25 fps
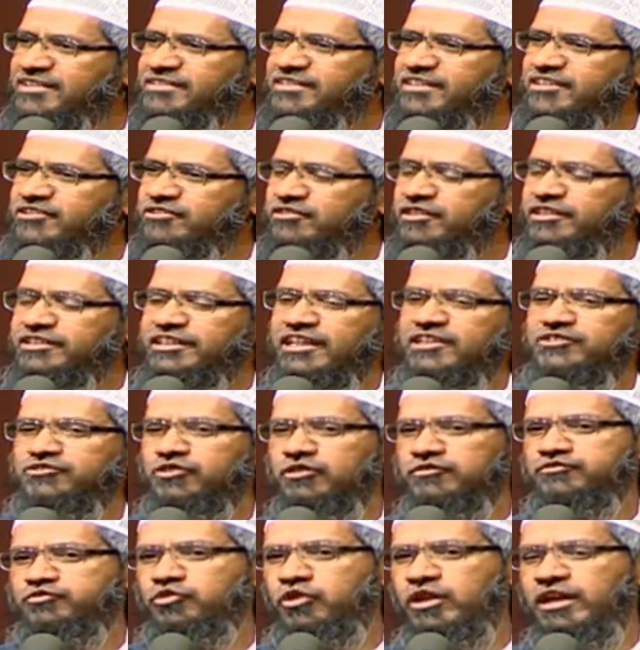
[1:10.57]
Rajneesh to the
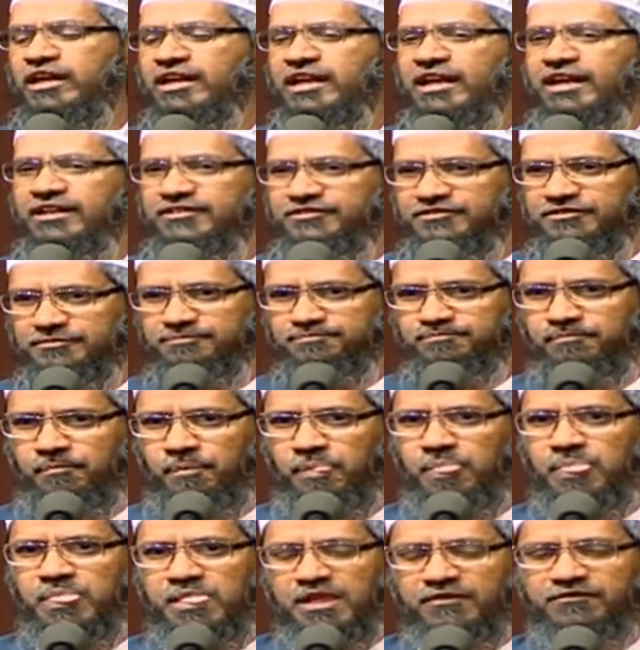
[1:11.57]
test of Surah Ikhlas.
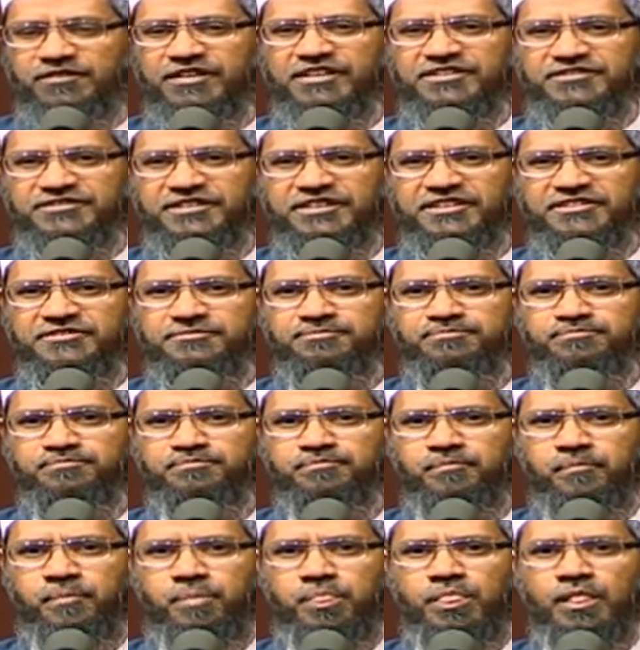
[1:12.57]
The first is,
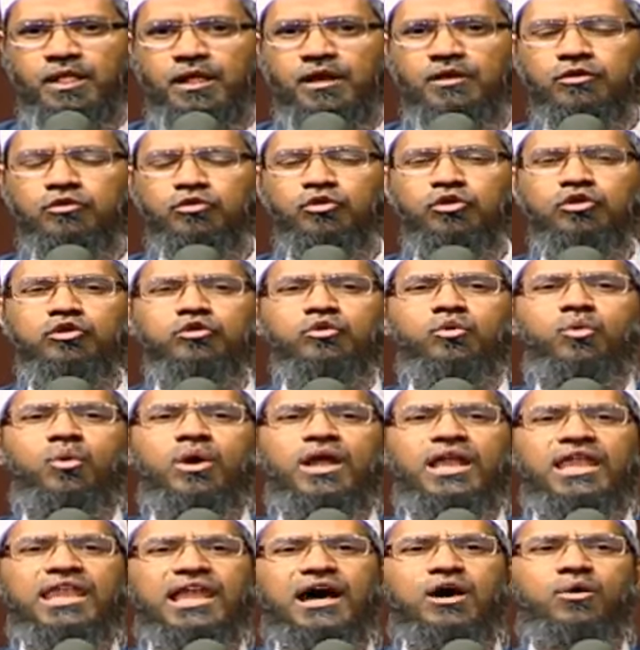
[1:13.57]
Kul
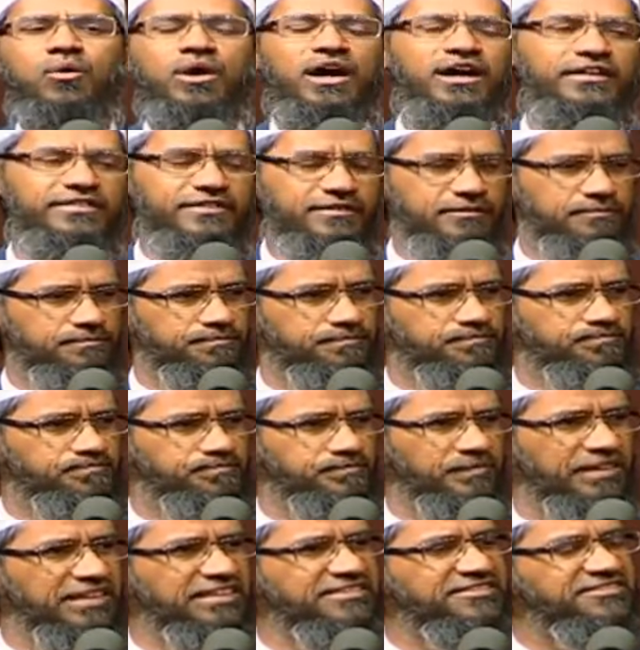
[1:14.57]
huwallahu ahad.
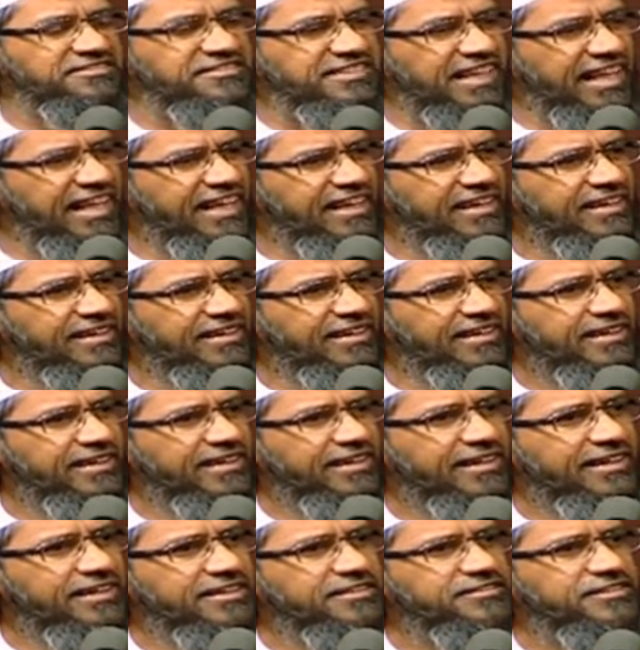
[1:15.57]

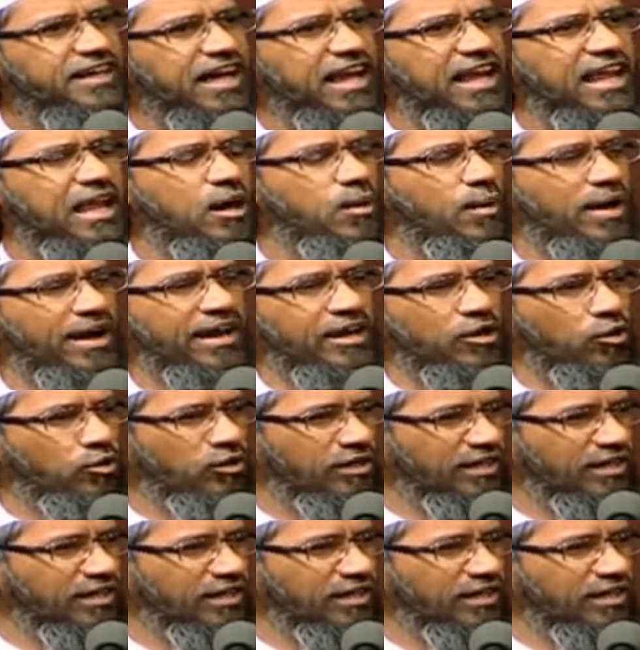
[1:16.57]
Say, he is Allah one and